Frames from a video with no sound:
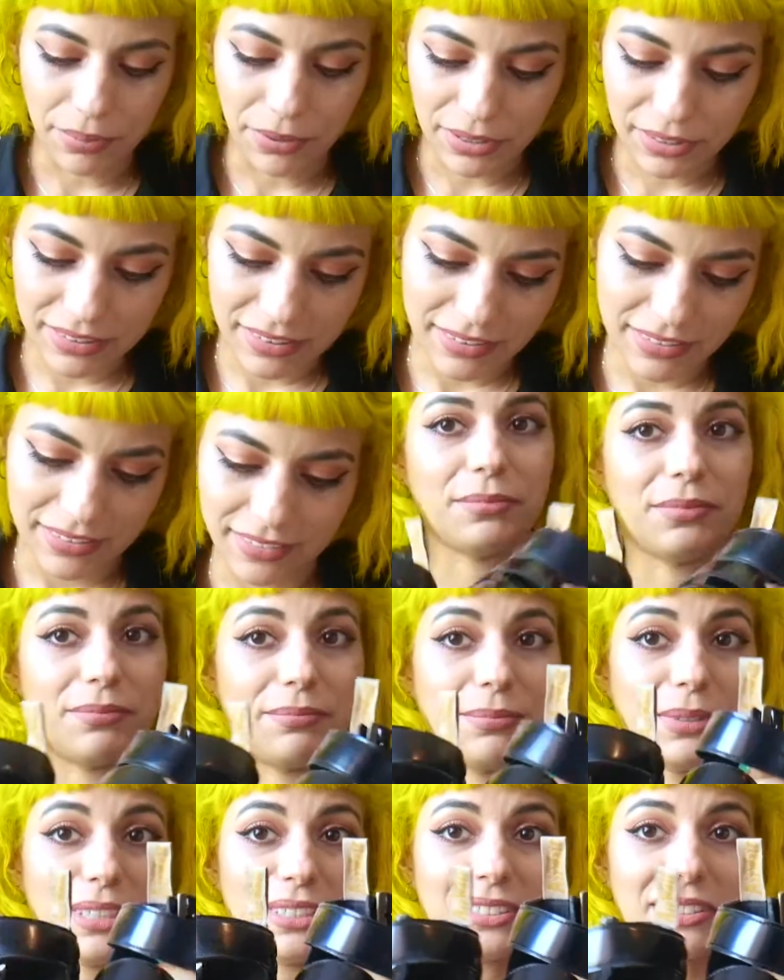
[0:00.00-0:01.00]
But
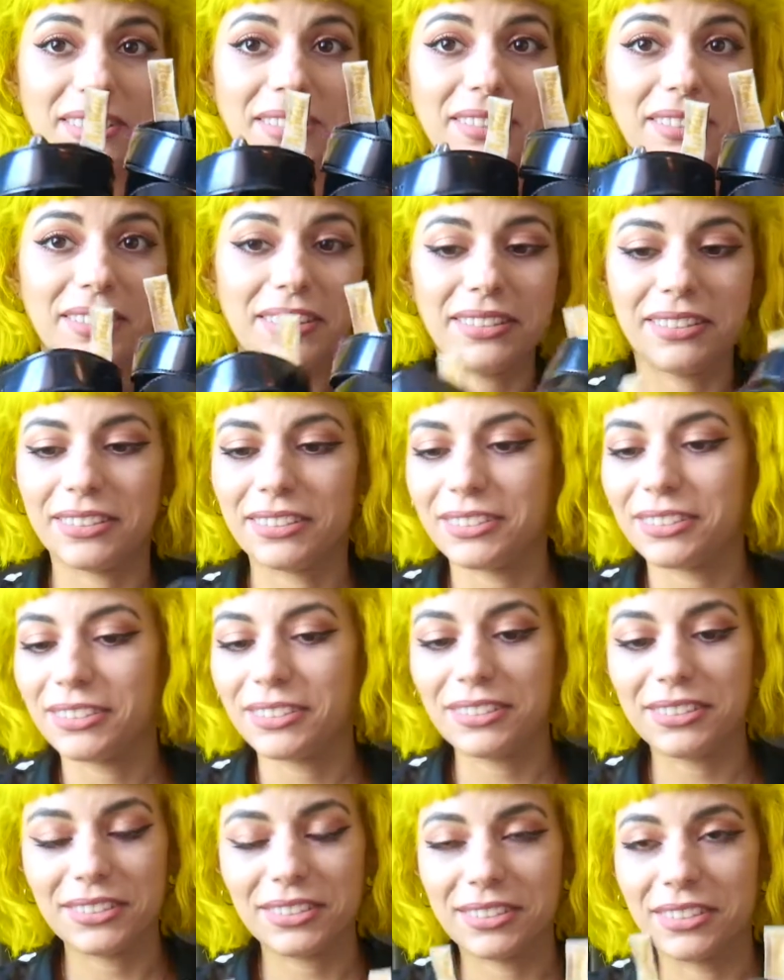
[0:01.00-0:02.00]
basically this
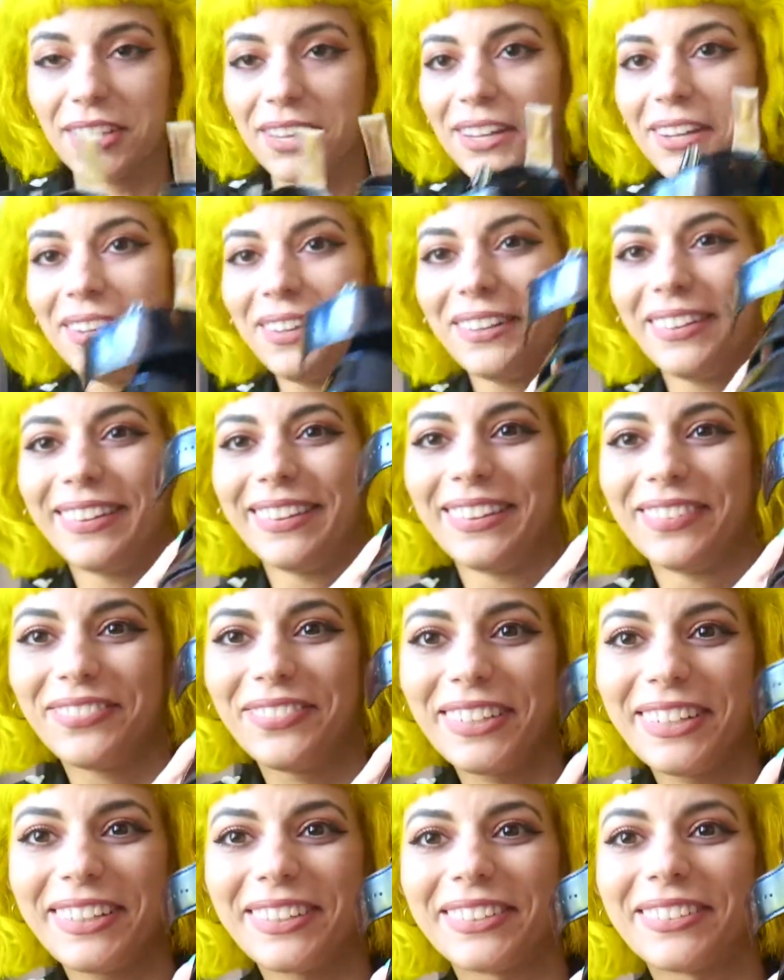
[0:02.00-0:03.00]
is the
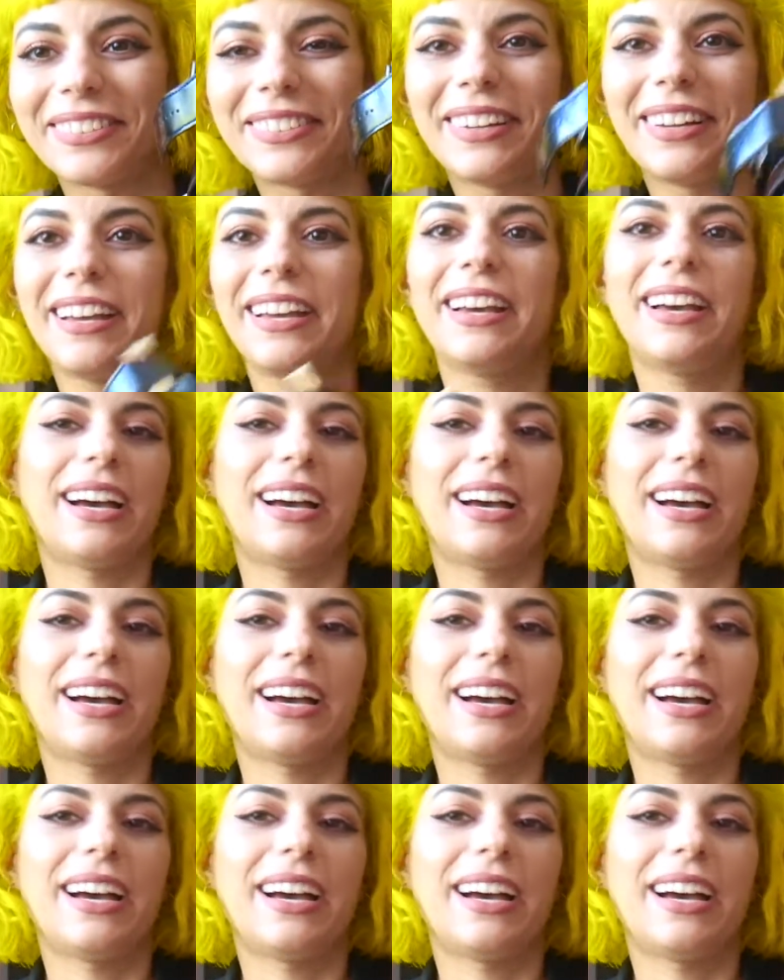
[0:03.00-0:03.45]
video.